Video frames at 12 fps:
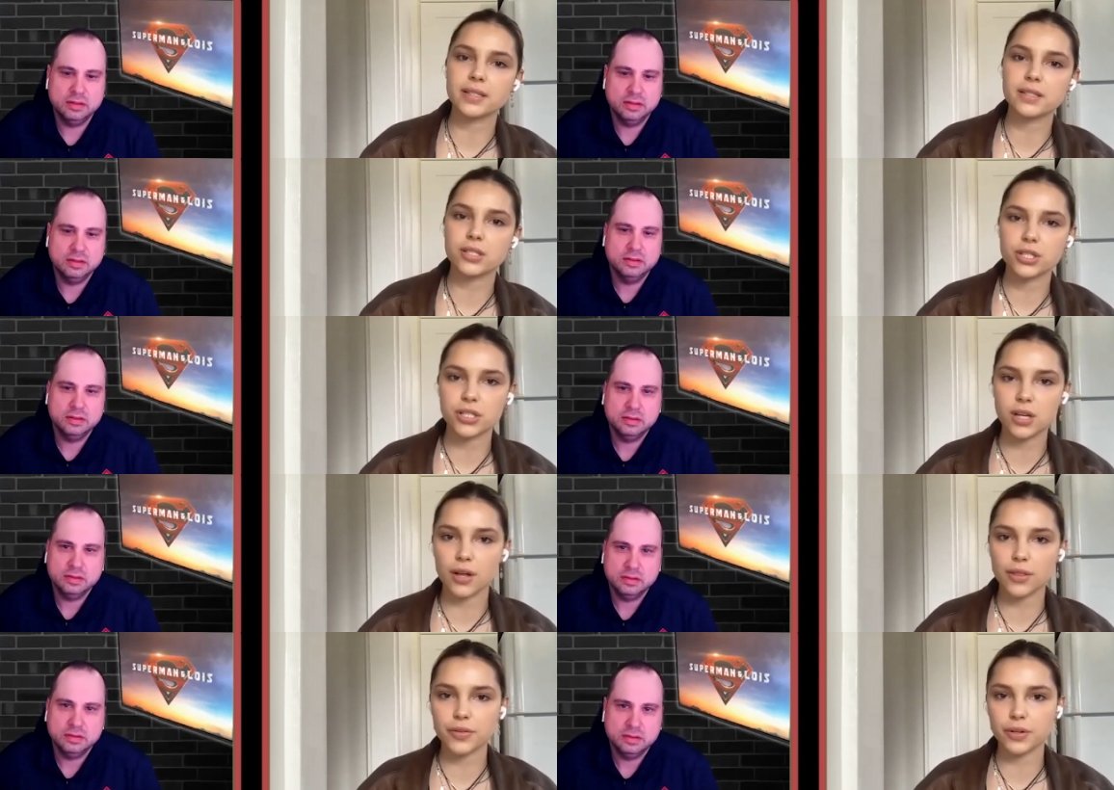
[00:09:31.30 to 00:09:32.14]
Speaker 1: things that she's
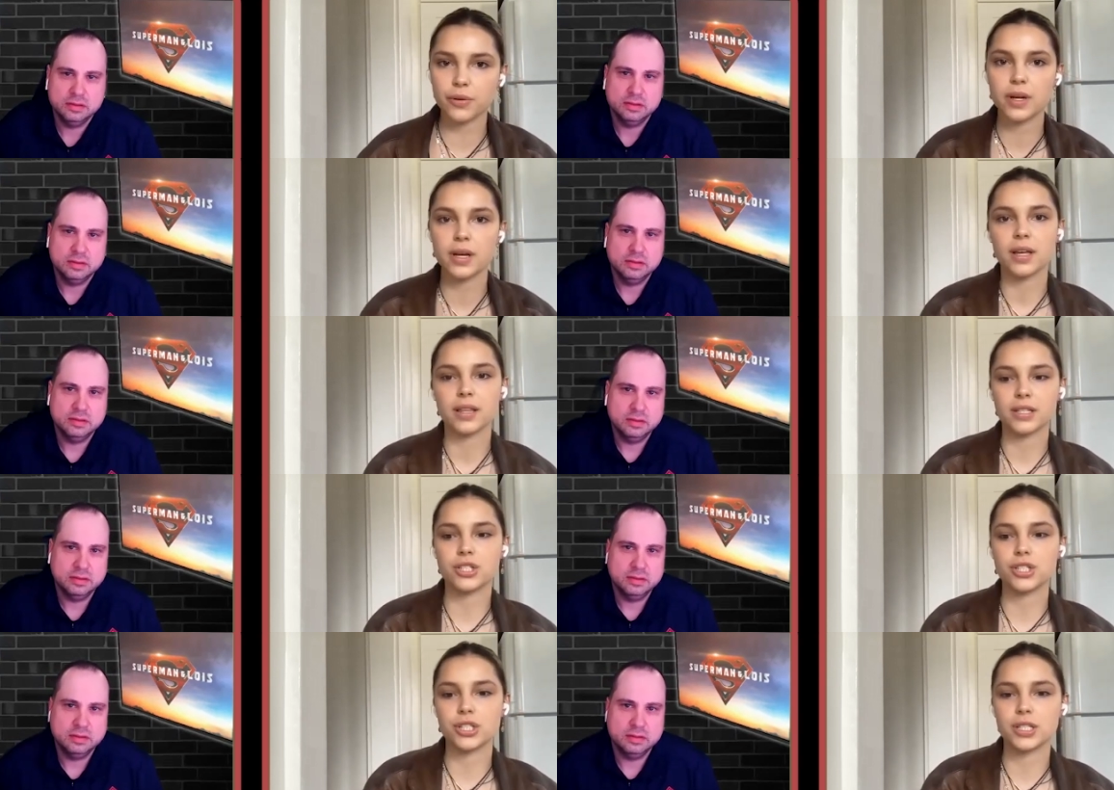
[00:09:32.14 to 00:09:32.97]
gone through
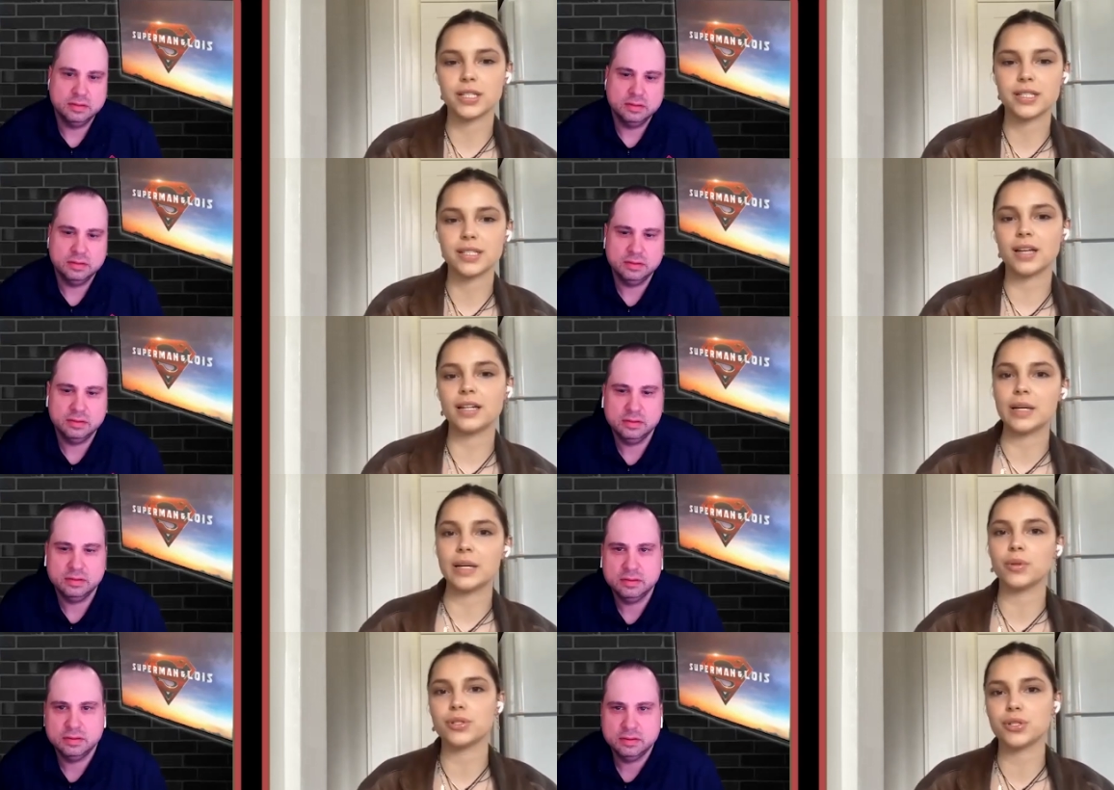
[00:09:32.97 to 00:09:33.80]
that she is
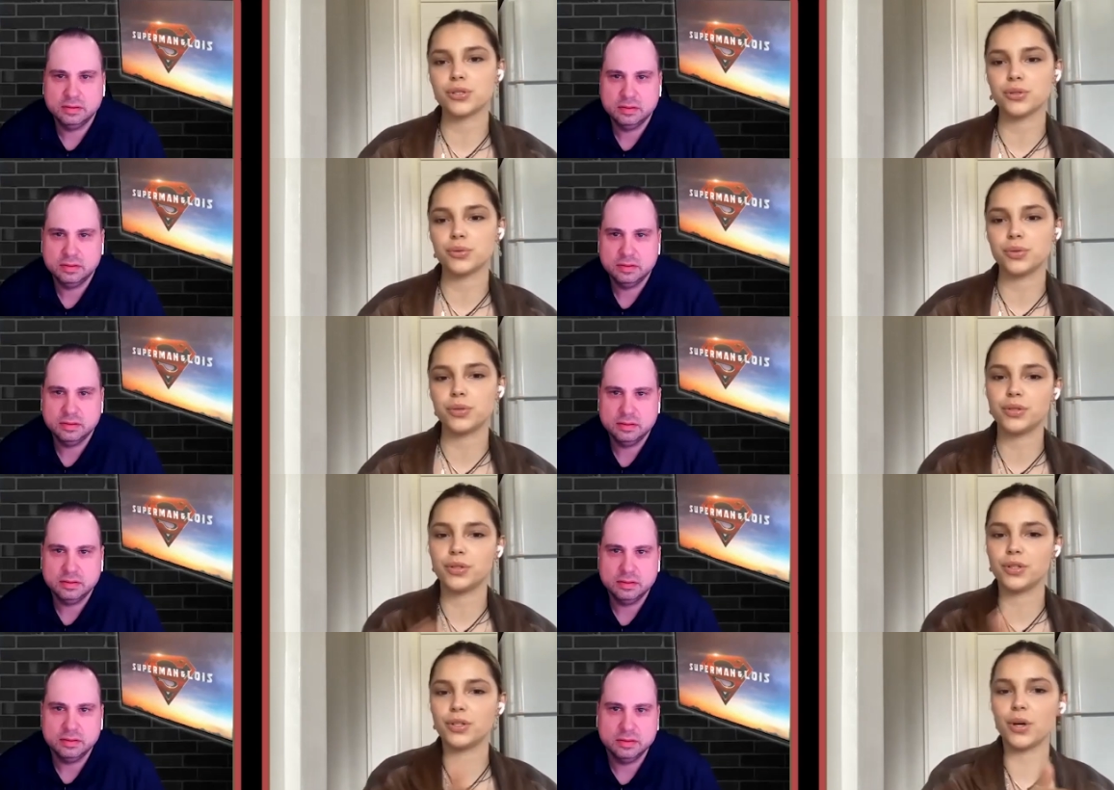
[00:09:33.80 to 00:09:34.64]
unable to
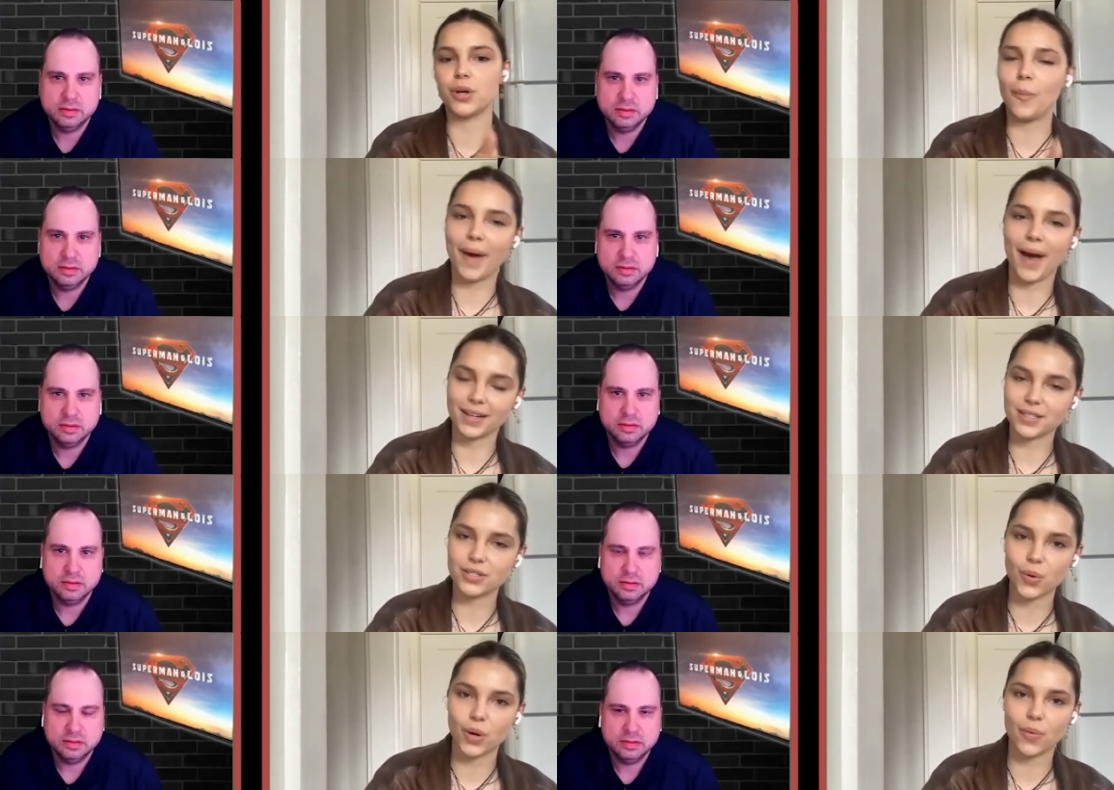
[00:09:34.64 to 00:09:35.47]
go back to
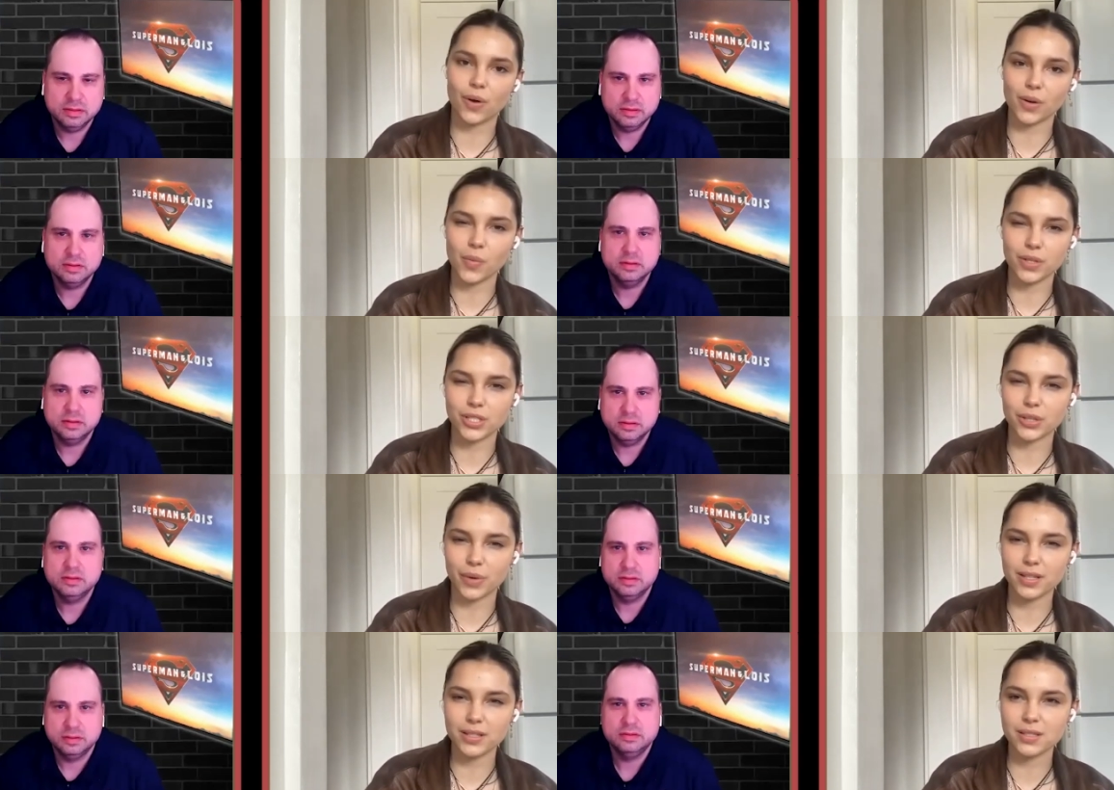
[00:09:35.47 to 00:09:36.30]
square one on what
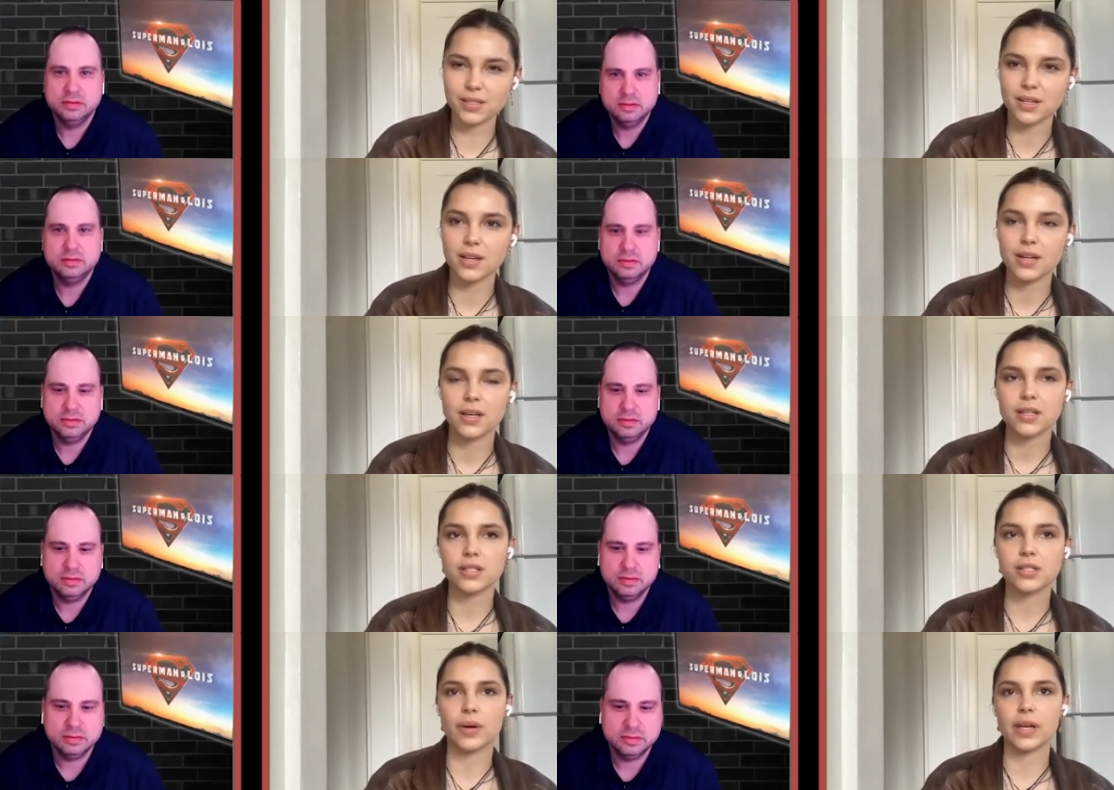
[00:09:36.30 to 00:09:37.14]
she was.
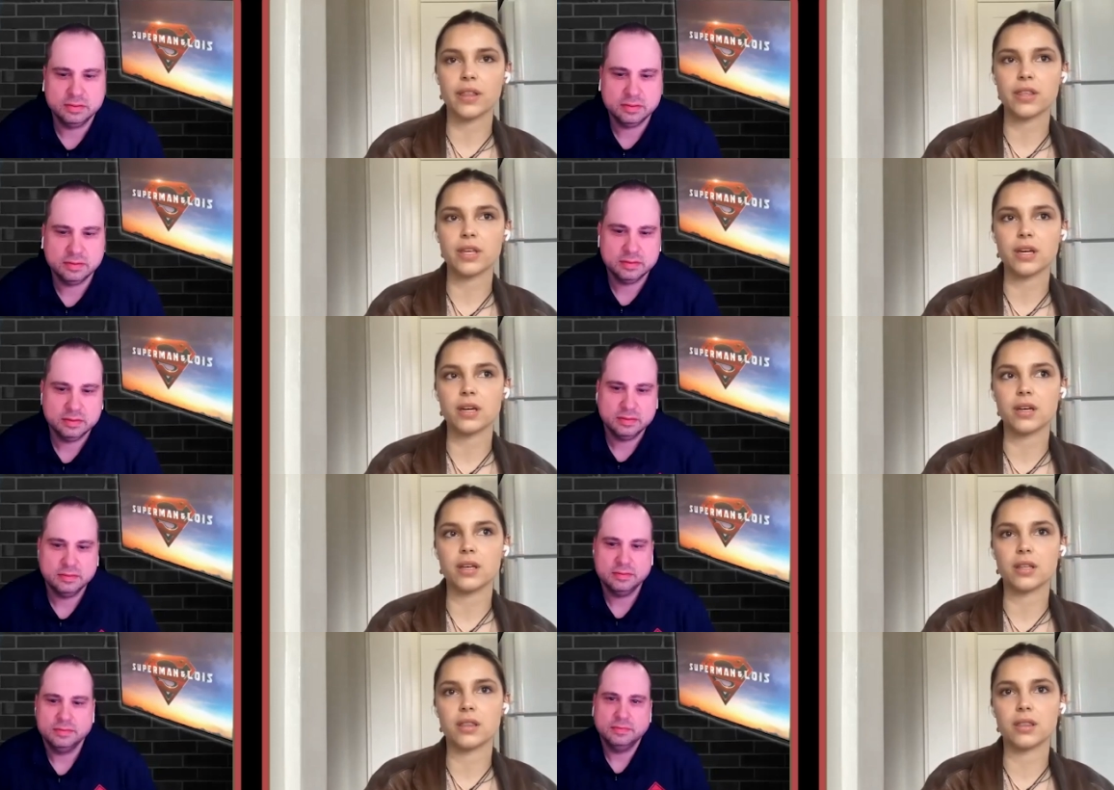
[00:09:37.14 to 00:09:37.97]
So I think
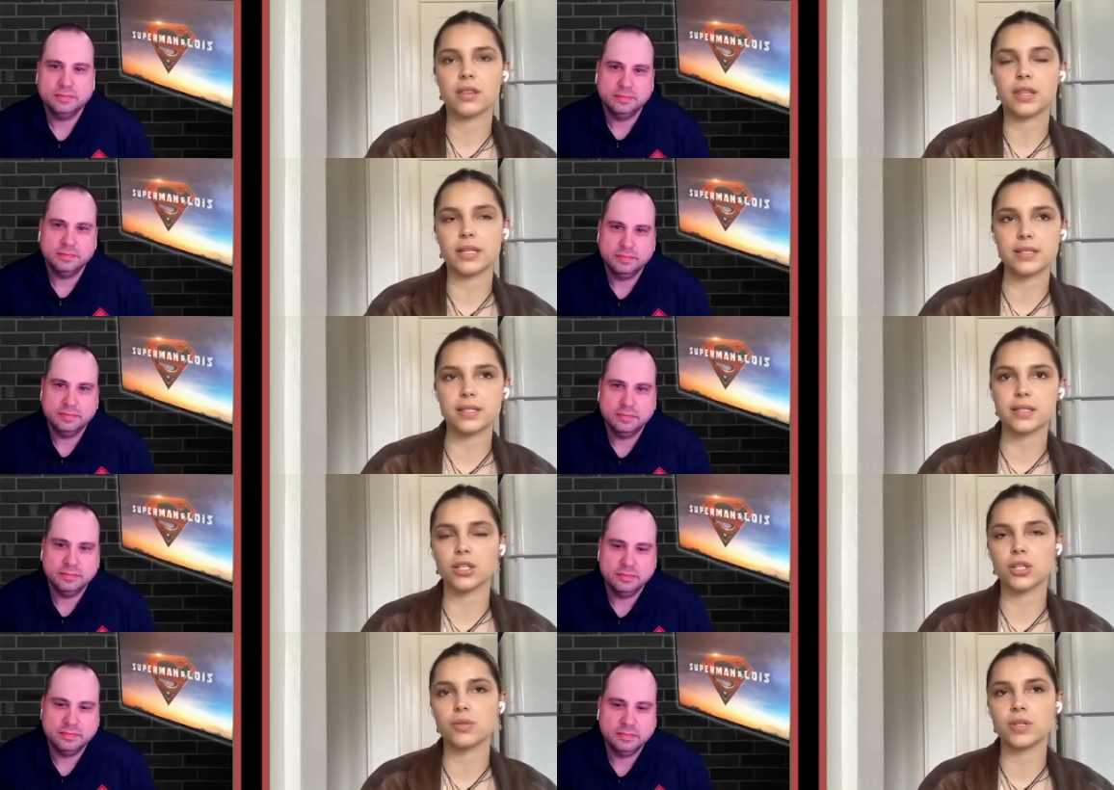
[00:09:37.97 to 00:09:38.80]
this
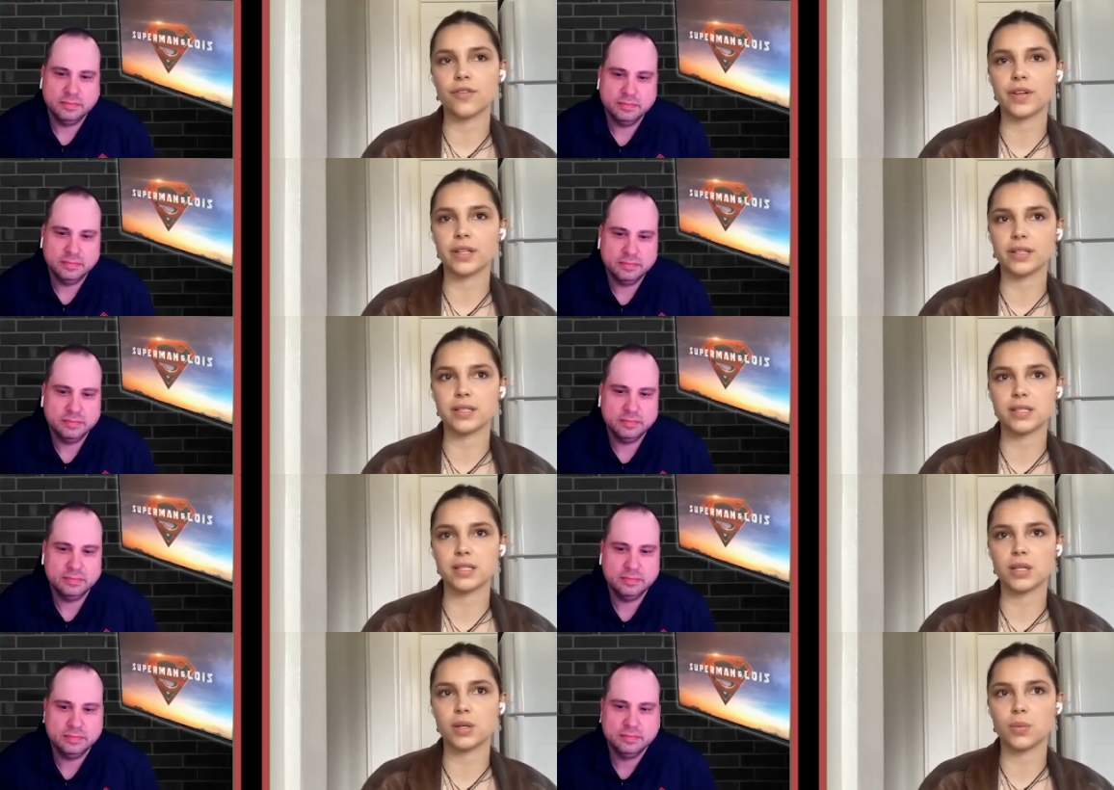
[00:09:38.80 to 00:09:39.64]
season you definitely
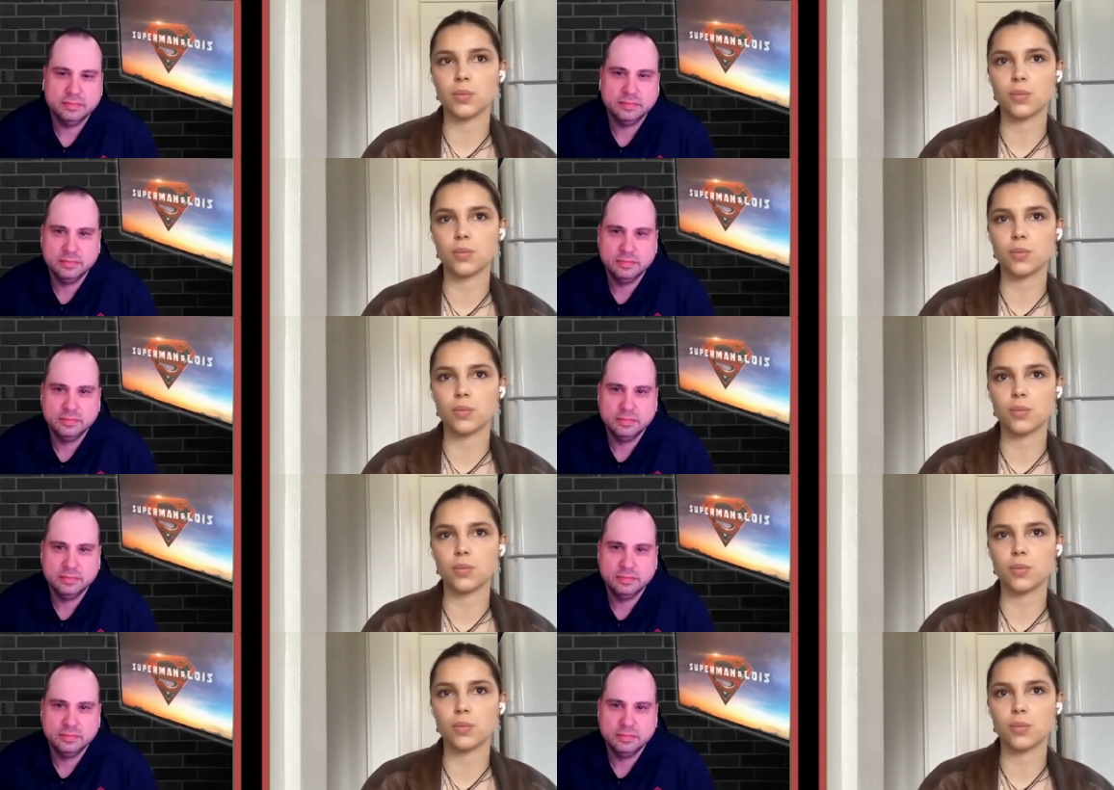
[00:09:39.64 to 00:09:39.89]
see